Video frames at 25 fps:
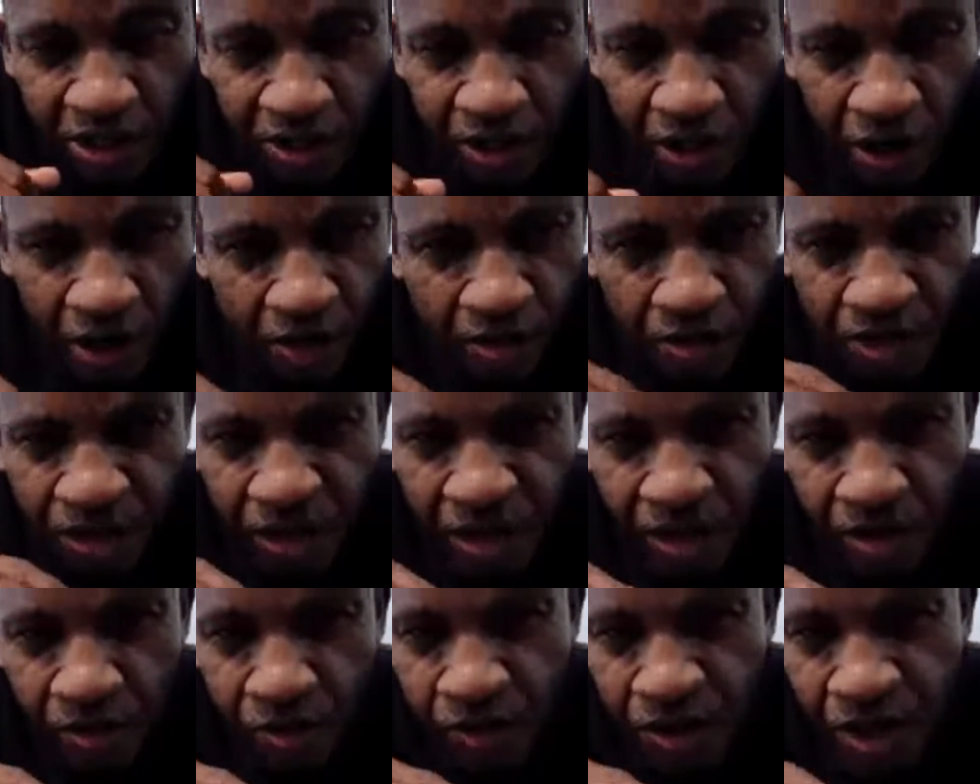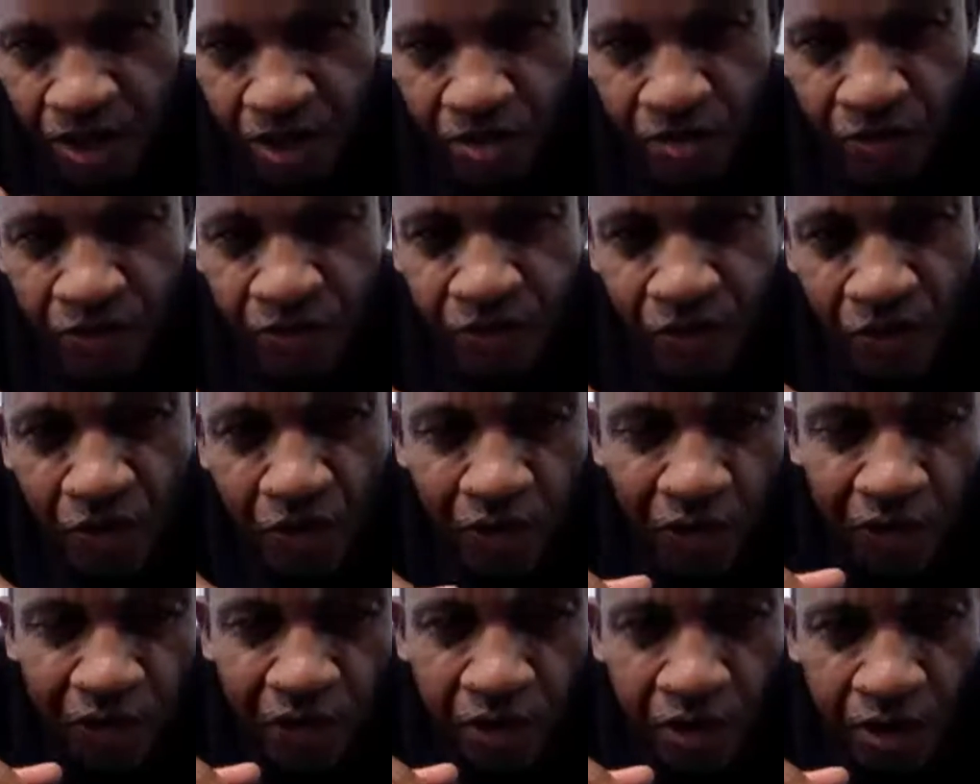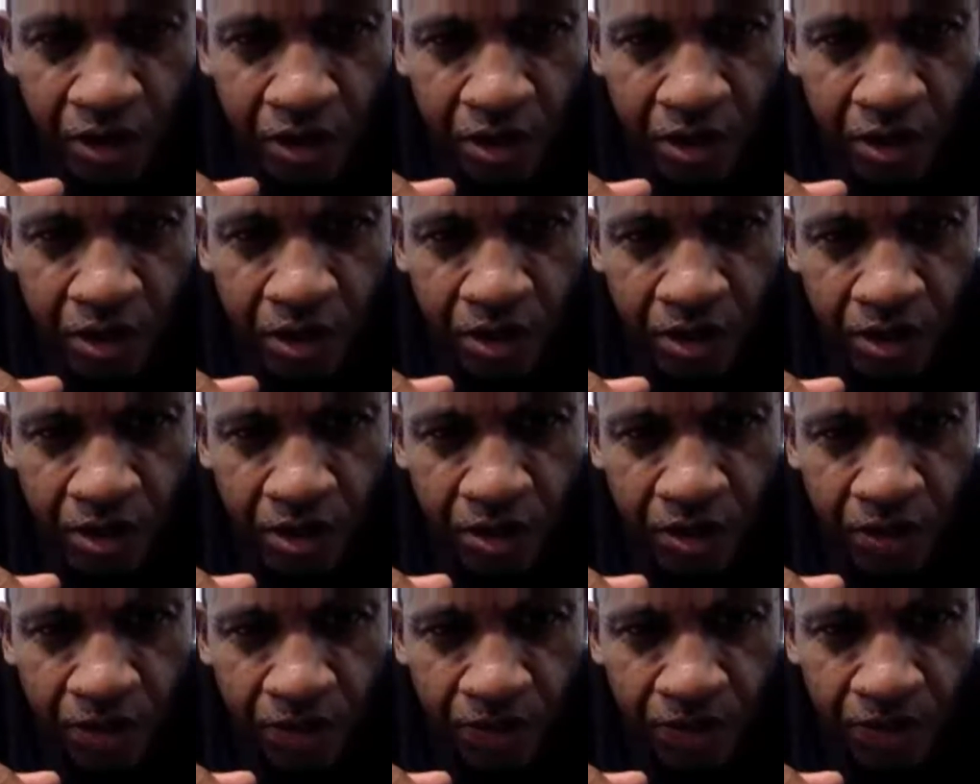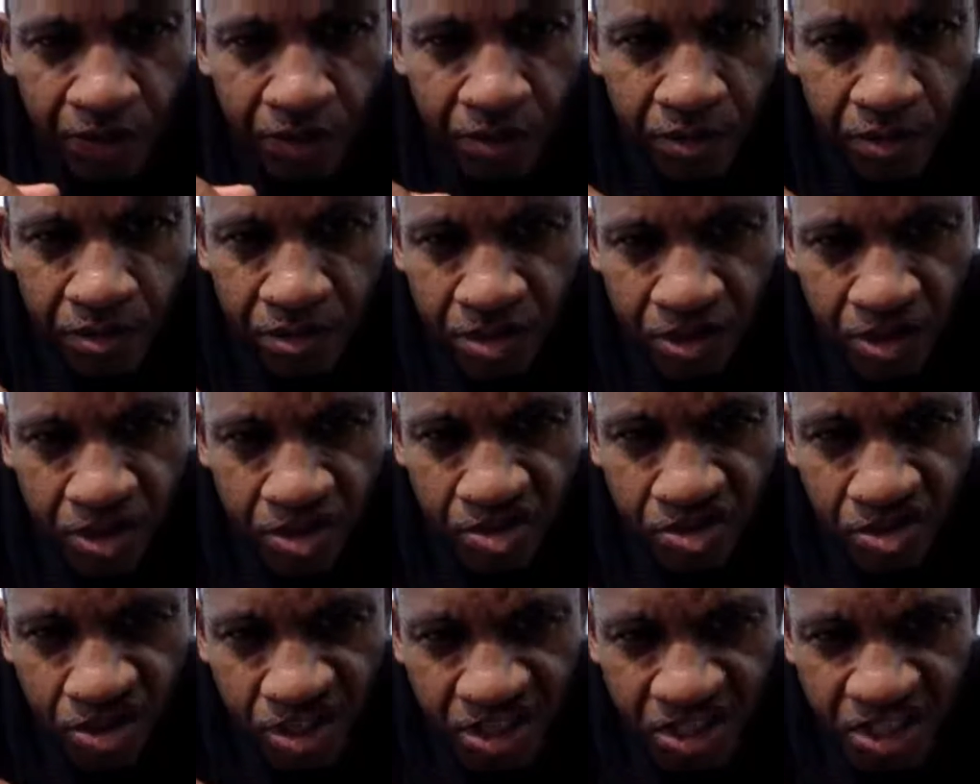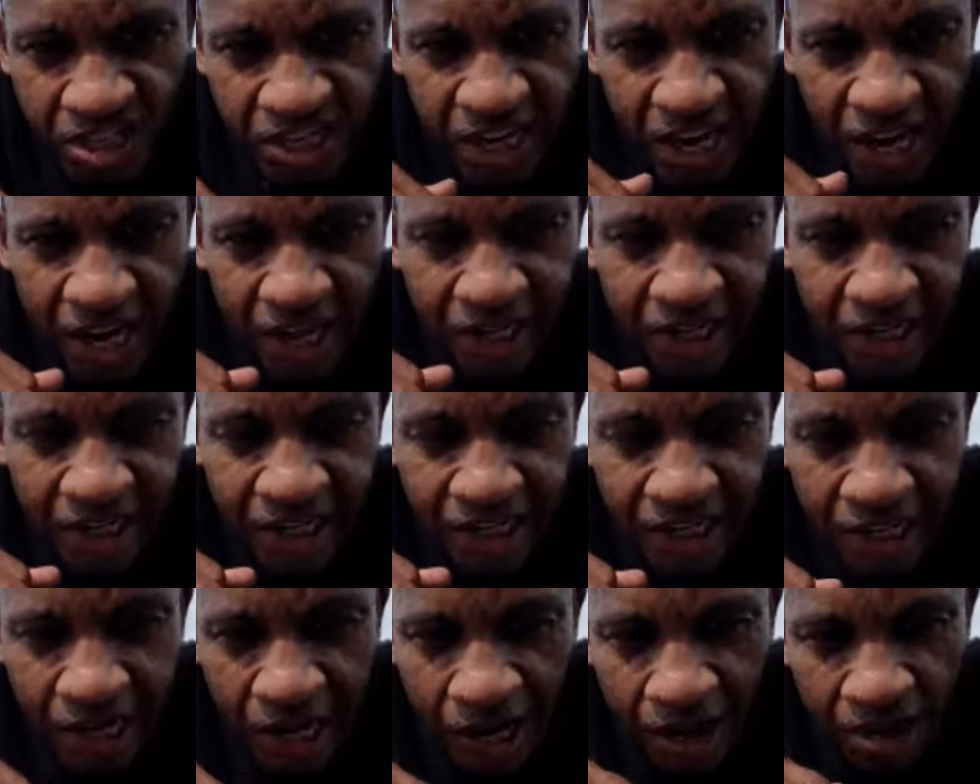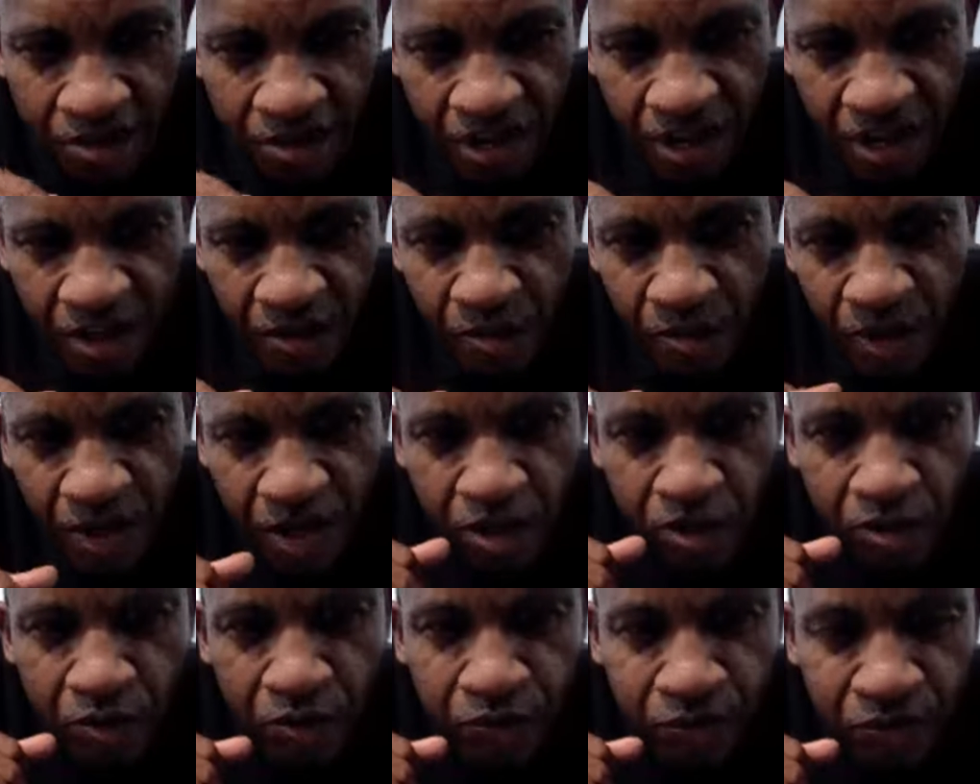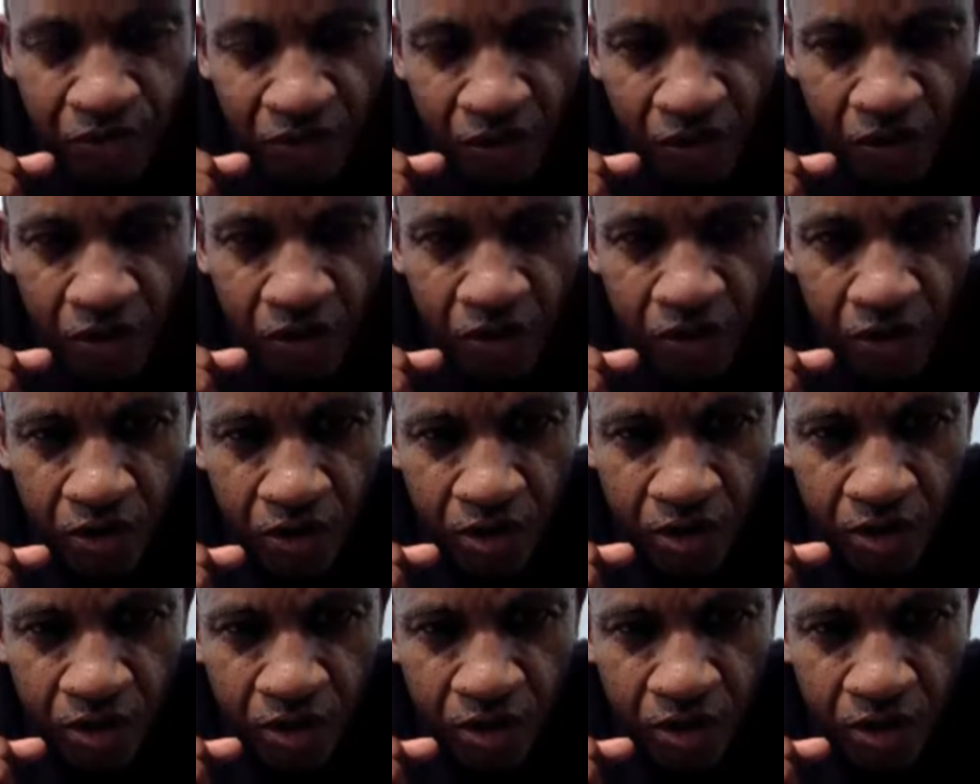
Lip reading: you, I don't care where you fall. Christianity, I don't care where you fall.